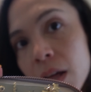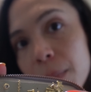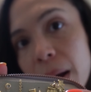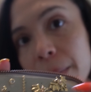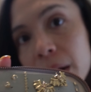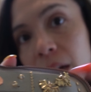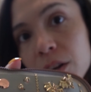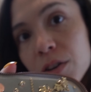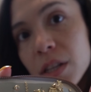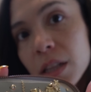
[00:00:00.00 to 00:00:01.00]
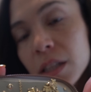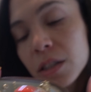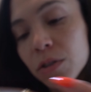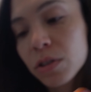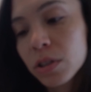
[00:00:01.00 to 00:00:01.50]
Batman ears, and these
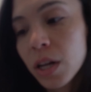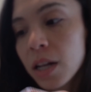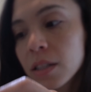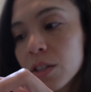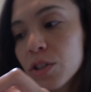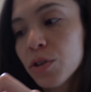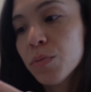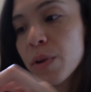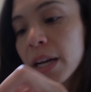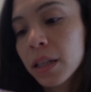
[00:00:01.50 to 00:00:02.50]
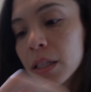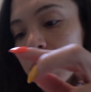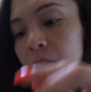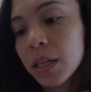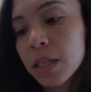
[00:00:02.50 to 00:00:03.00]
little studs, 2
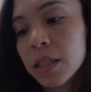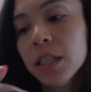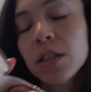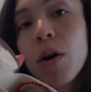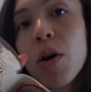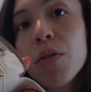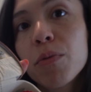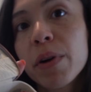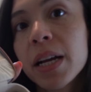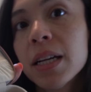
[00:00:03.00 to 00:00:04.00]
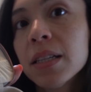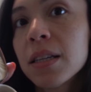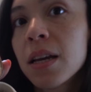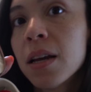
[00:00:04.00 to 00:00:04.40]
necklaces. These are all the rings